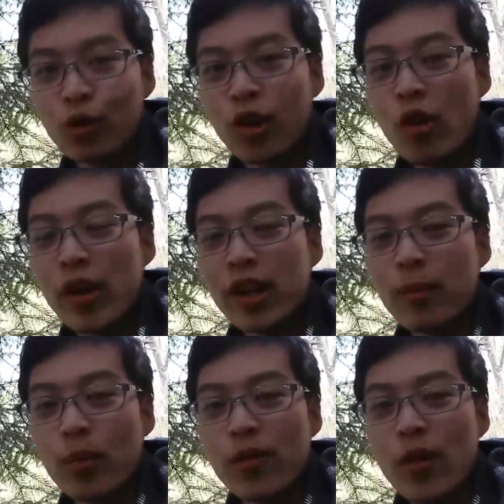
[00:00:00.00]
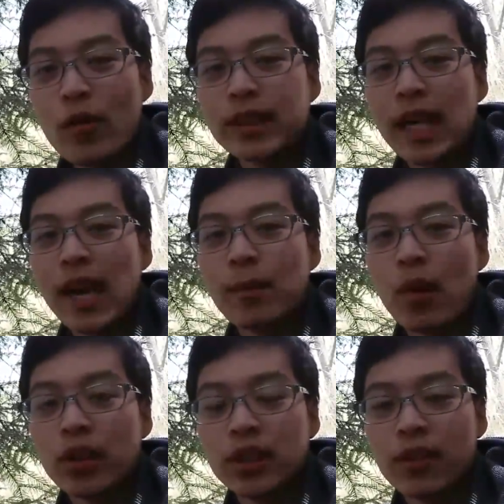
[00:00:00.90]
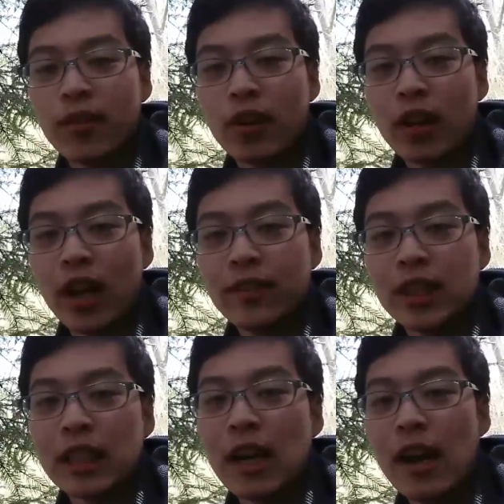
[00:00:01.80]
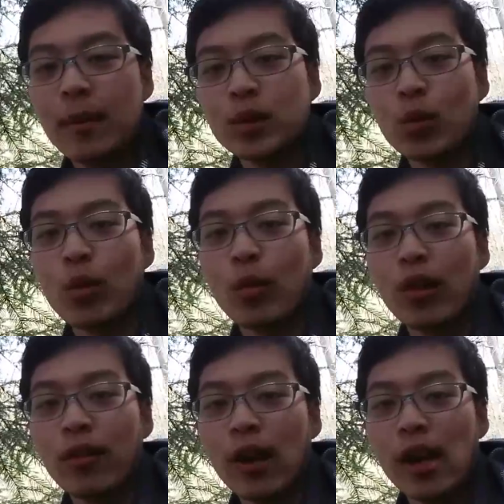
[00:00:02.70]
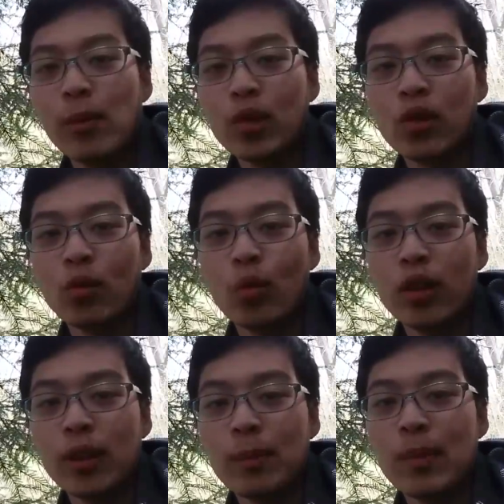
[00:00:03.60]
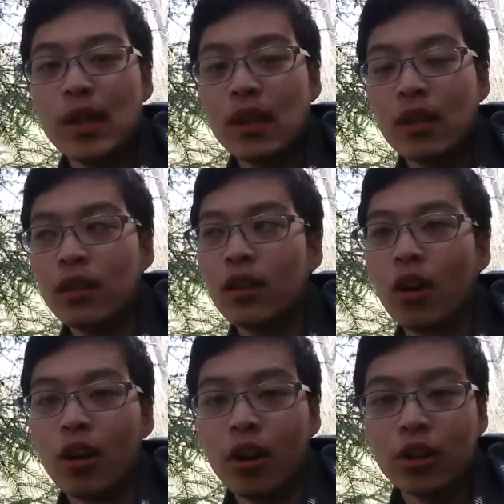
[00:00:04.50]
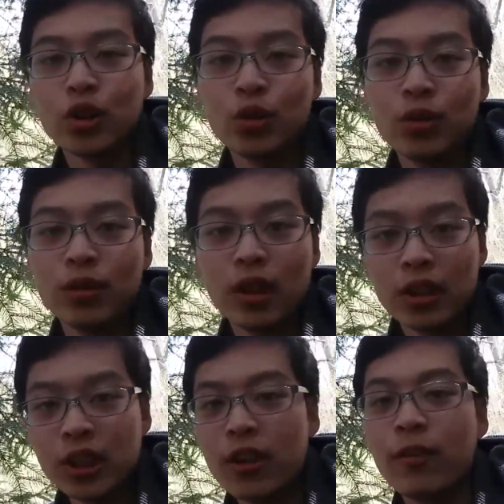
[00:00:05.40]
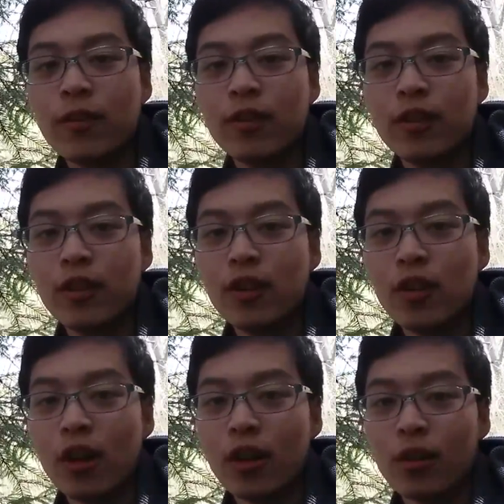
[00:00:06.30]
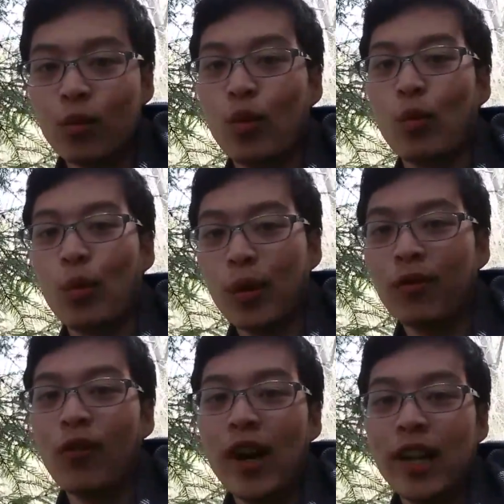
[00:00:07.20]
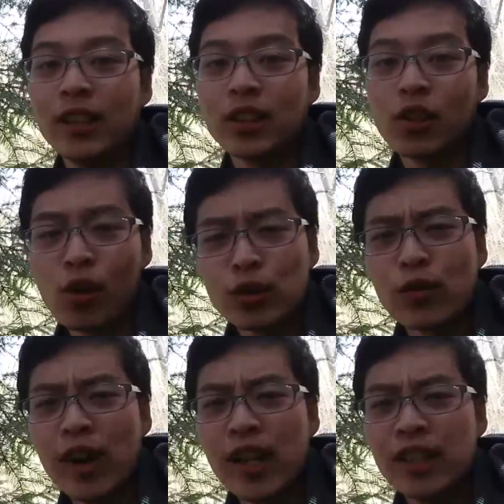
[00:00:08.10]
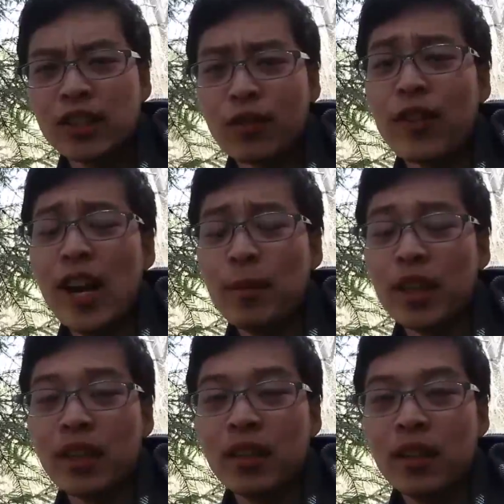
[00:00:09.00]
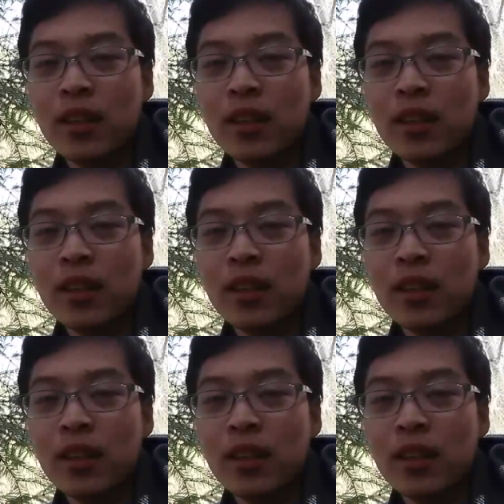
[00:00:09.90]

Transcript: Growing up, we've always had parts of our lives and times where we're able to really be ourselves. When we're with friends, close friends, or family,